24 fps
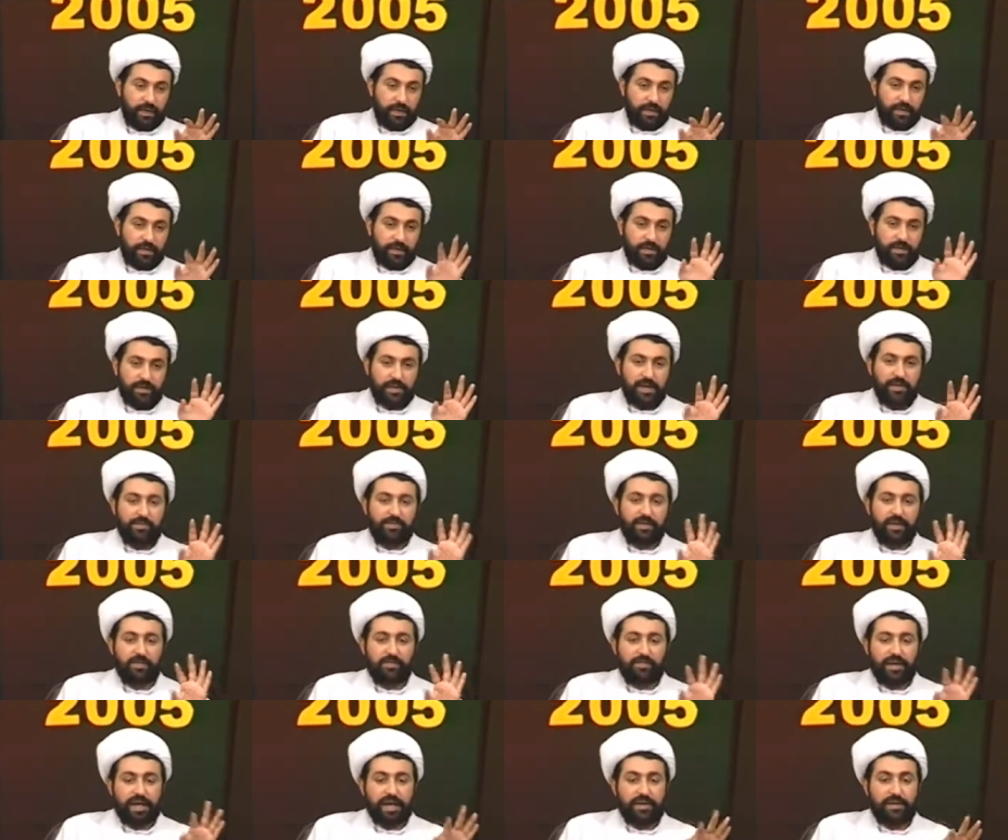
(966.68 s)

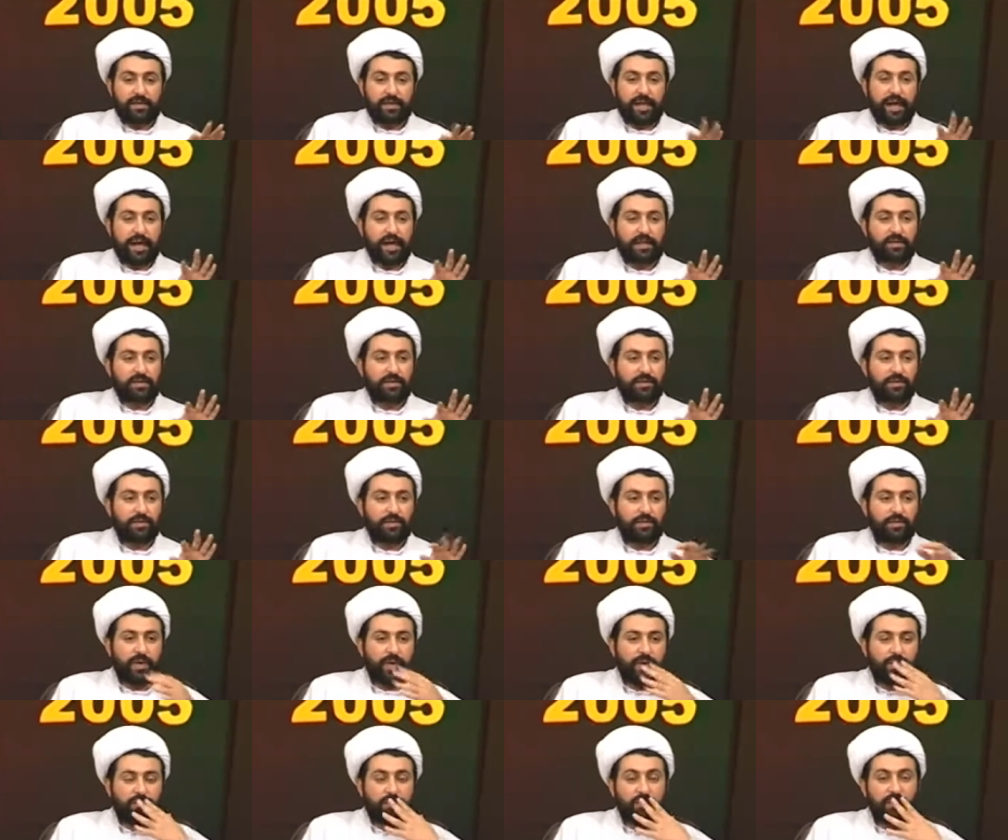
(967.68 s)
Someone asked
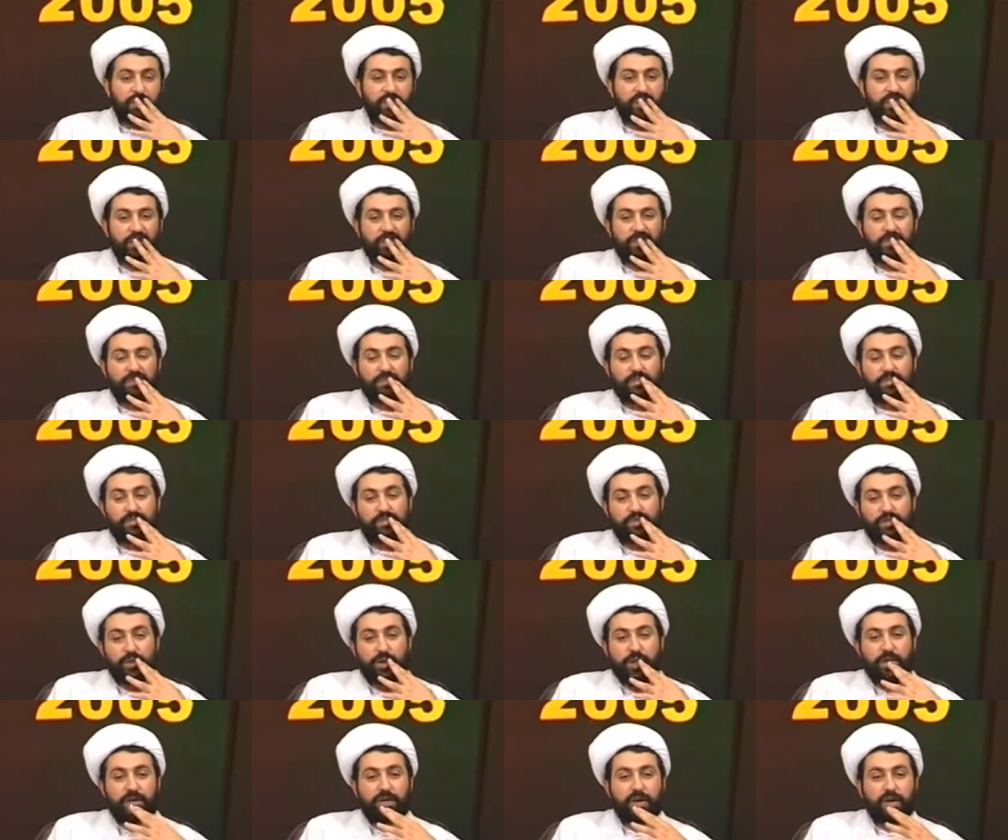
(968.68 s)
one of to
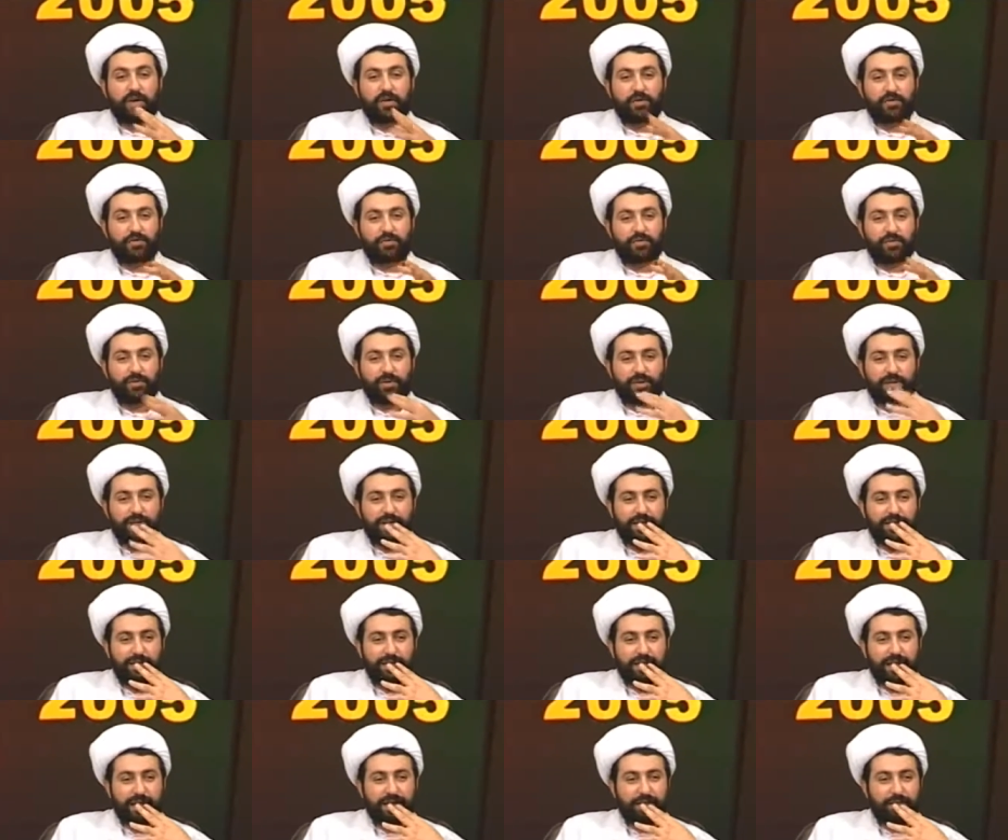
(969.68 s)
encourage you
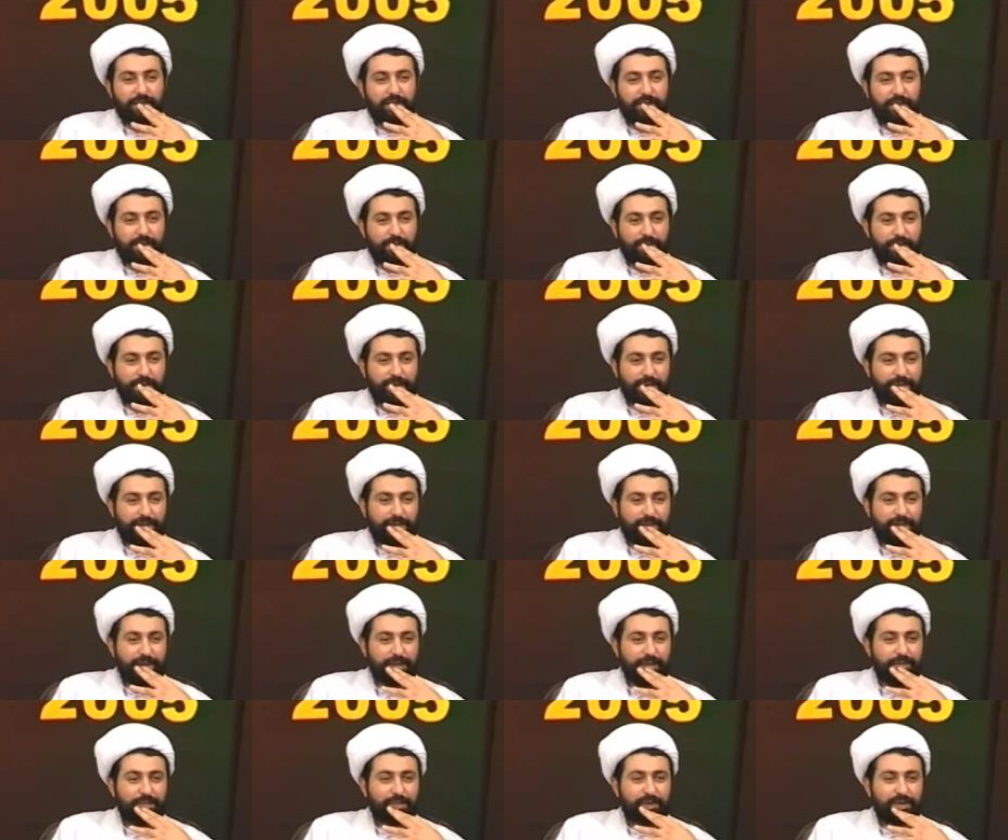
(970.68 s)
learn Arabic a bit,
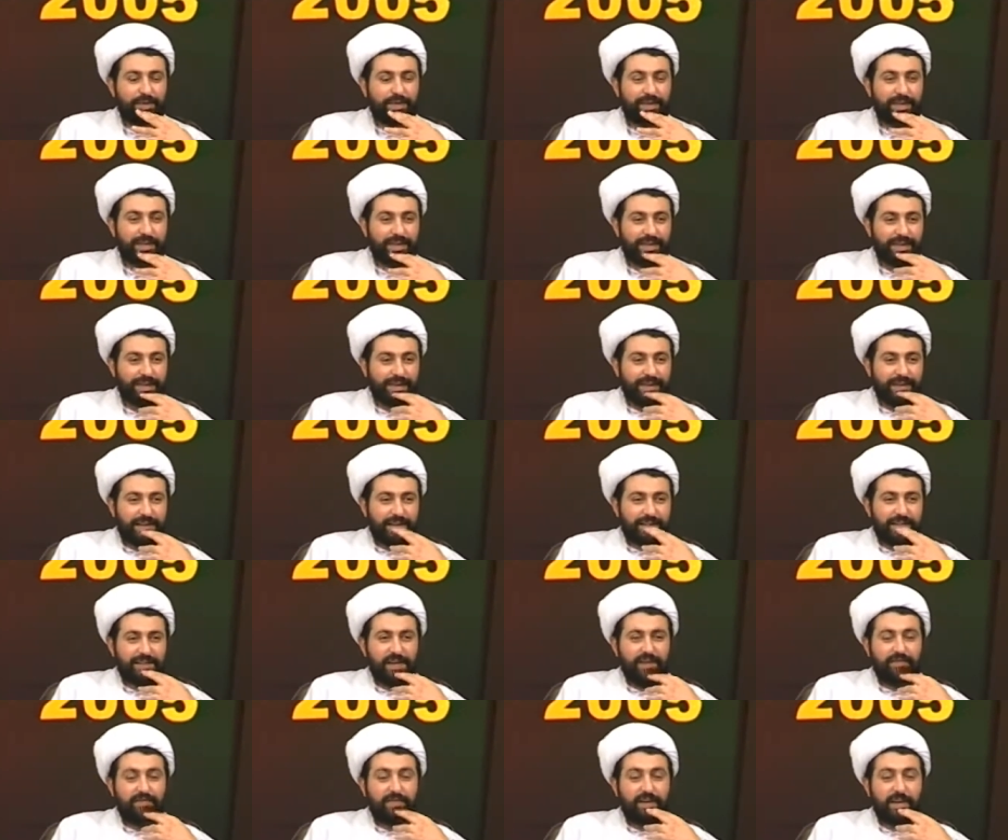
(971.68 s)
little bit.
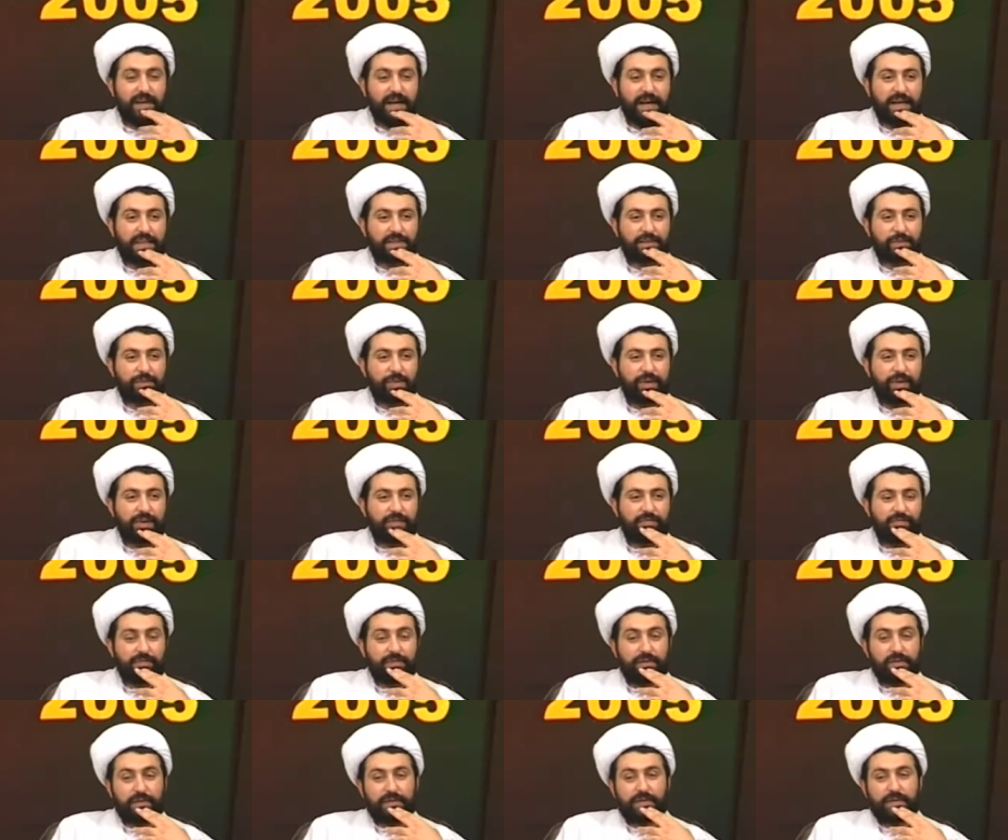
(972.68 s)
Someone asked one of
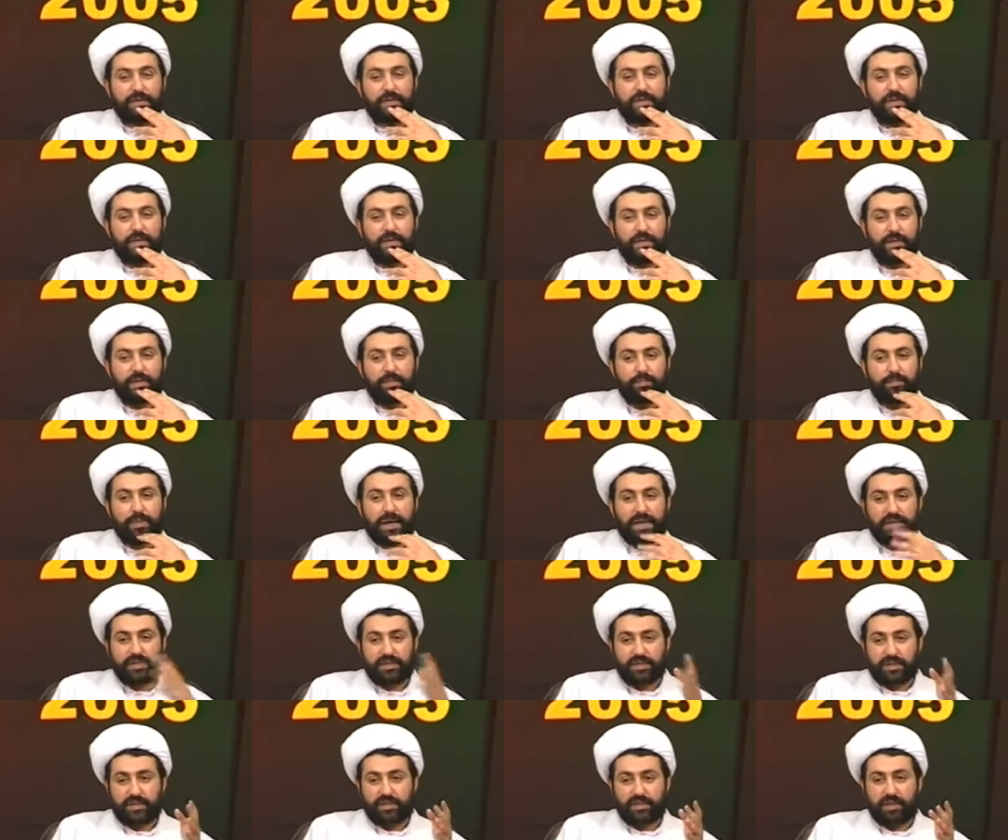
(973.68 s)

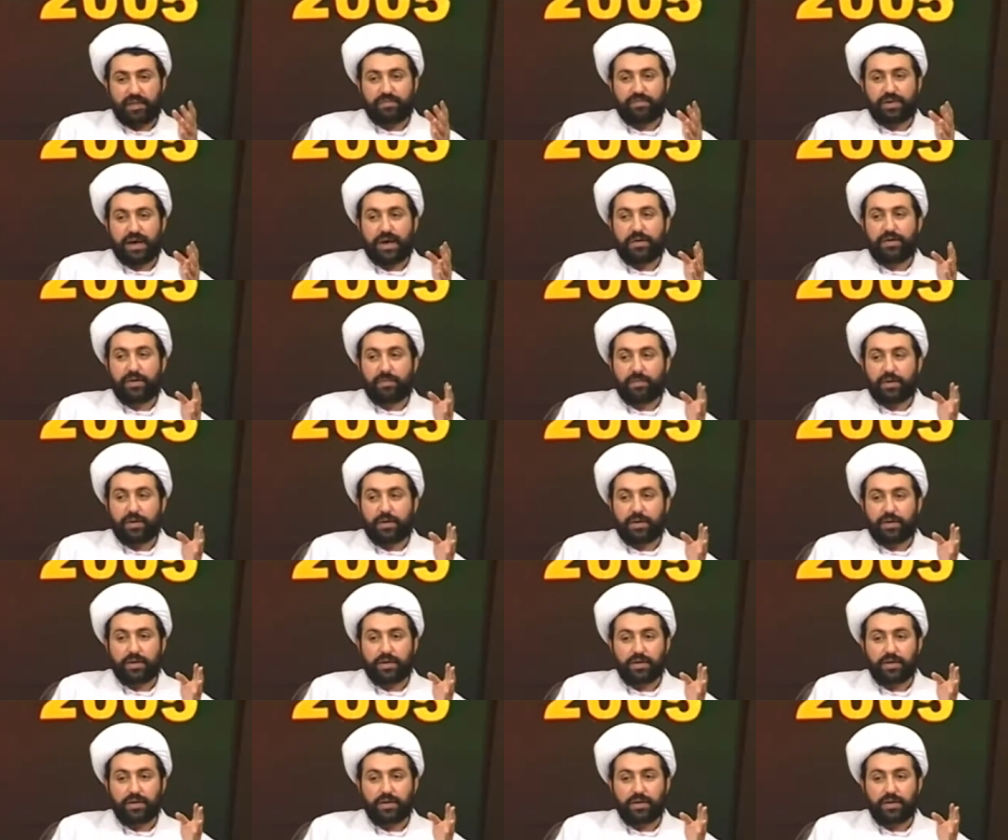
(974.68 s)
masters of Arabic,